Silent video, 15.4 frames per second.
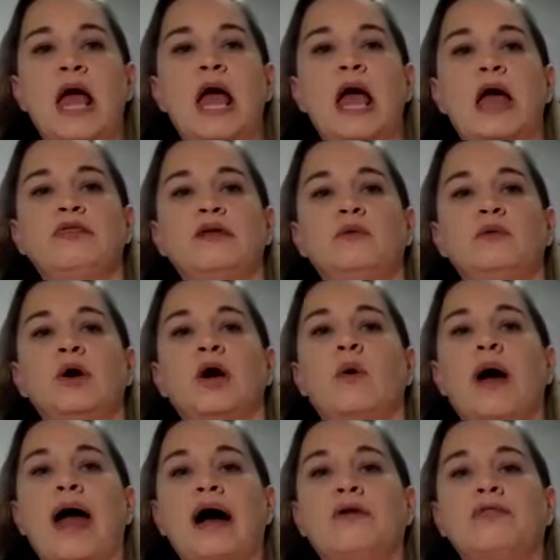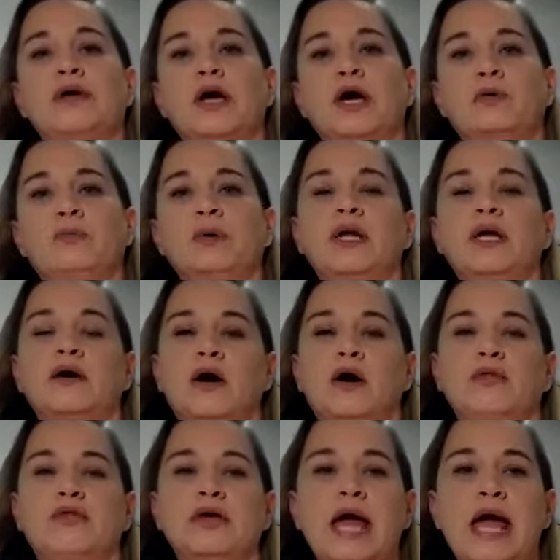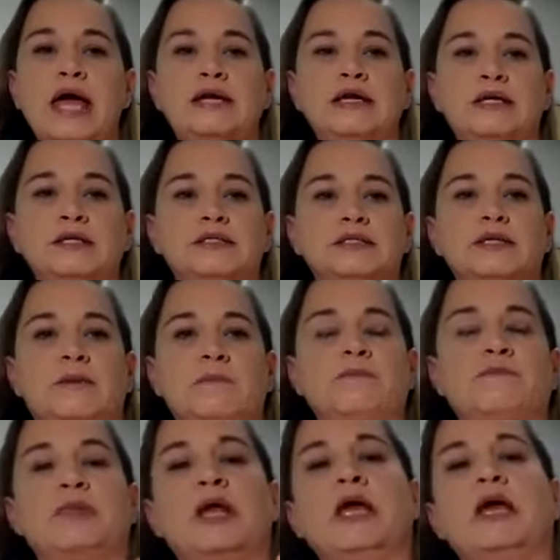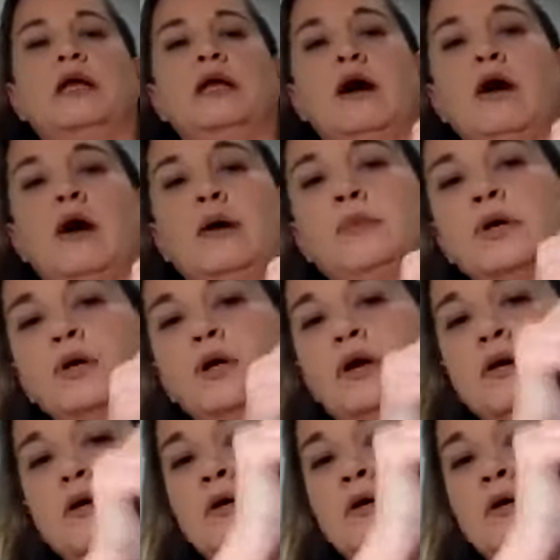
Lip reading: and then it will go out the opening called the anus. Now I'm going to